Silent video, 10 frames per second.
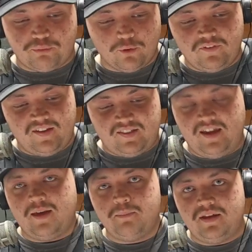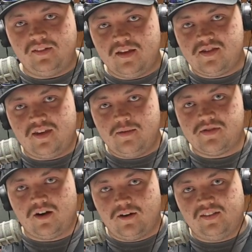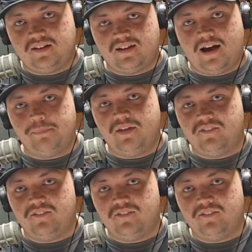proven that they can beat these teams that are at the top.